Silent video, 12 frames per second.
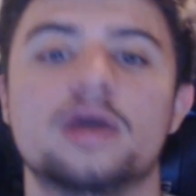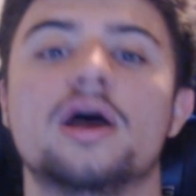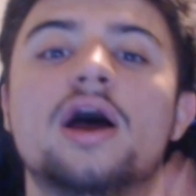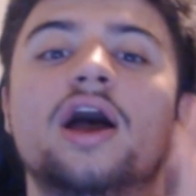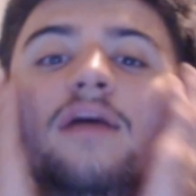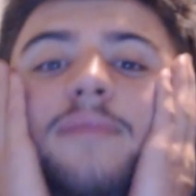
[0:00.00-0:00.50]

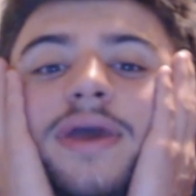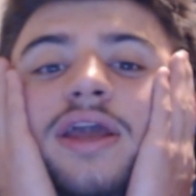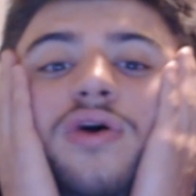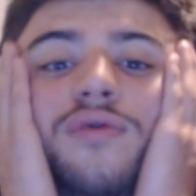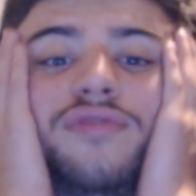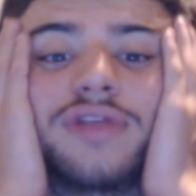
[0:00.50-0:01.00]
And
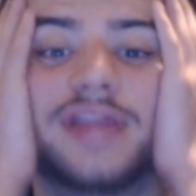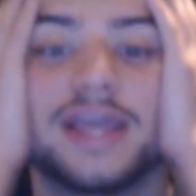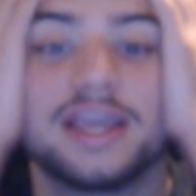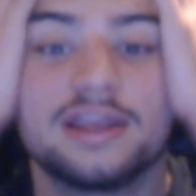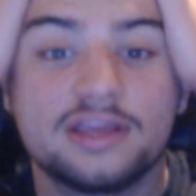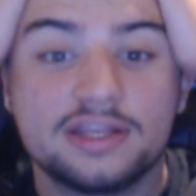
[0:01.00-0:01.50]
hopefully they
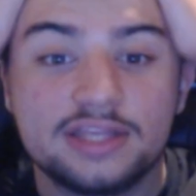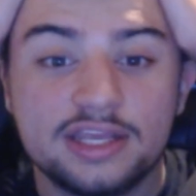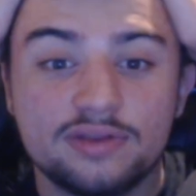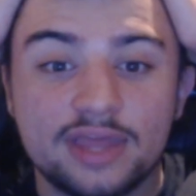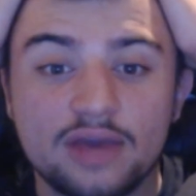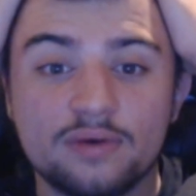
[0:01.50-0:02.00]
can
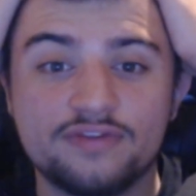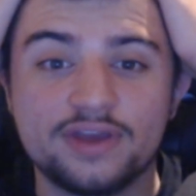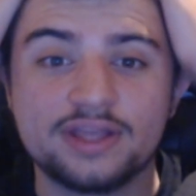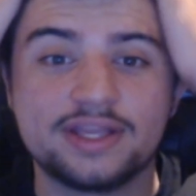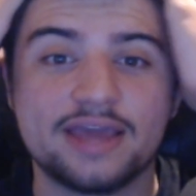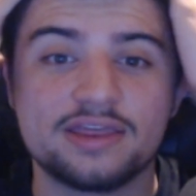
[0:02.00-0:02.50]
continue that with
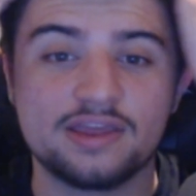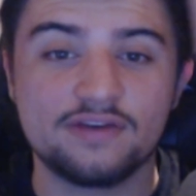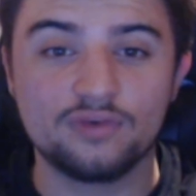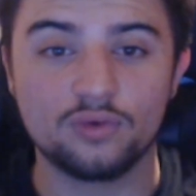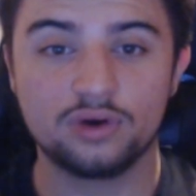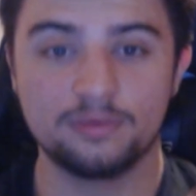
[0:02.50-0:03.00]
Fantastic Four.